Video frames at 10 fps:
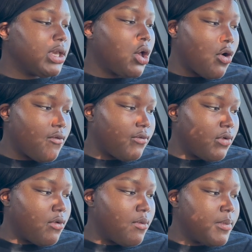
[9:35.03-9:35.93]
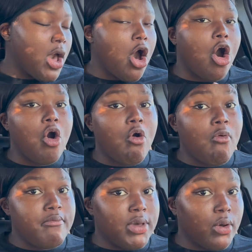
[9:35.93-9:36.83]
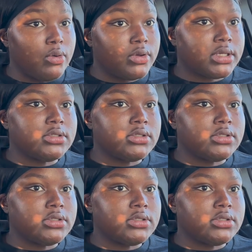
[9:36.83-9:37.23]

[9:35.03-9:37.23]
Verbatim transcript: cold foam, oat milk.